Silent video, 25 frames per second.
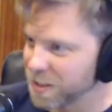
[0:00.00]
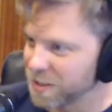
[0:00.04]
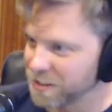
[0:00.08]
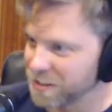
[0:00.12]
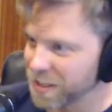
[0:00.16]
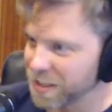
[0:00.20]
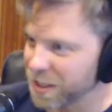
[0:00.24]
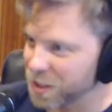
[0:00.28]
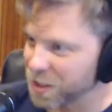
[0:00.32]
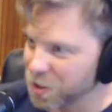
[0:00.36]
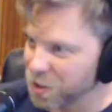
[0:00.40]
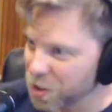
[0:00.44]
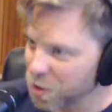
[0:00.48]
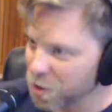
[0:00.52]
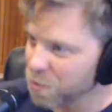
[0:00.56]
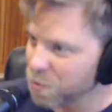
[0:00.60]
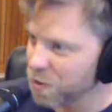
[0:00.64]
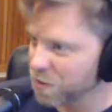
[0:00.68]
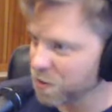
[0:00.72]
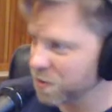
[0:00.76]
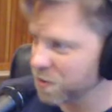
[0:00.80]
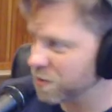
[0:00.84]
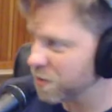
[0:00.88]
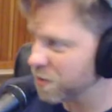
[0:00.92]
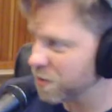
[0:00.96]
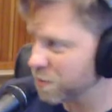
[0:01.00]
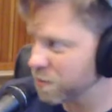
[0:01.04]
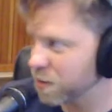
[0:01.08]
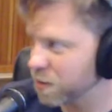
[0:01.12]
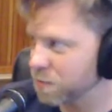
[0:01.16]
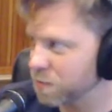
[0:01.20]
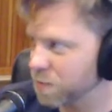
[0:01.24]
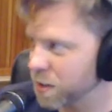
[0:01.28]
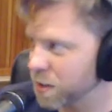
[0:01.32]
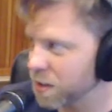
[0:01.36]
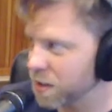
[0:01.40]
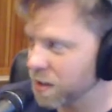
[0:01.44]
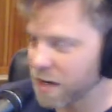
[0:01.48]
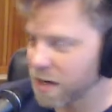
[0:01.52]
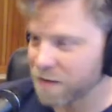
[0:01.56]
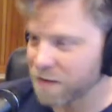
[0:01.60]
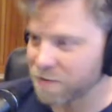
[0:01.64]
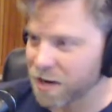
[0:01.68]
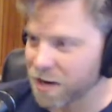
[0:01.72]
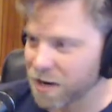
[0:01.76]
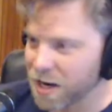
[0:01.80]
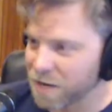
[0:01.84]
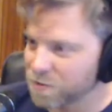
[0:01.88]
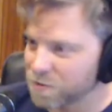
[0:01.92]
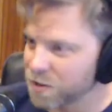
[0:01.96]
Like no other subject matter have
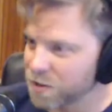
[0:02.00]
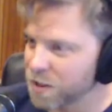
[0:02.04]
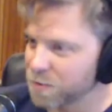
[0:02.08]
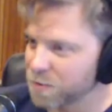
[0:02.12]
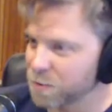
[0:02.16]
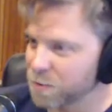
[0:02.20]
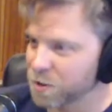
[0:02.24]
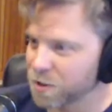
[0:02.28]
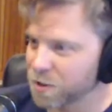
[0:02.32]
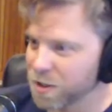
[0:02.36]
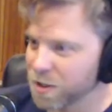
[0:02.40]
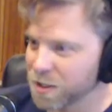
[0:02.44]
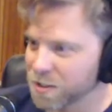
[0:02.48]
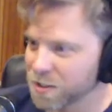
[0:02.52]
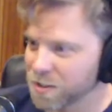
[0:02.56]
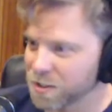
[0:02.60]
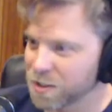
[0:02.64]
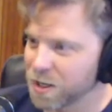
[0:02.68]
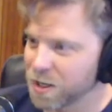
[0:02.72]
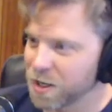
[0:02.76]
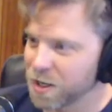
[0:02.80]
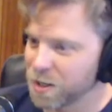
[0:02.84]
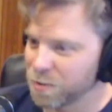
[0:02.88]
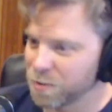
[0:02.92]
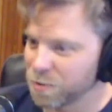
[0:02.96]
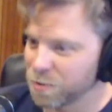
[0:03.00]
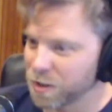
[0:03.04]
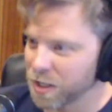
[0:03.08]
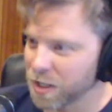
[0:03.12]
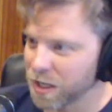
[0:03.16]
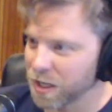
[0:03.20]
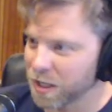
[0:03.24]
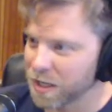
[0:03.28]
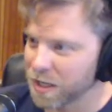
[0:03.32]
I ever come across where like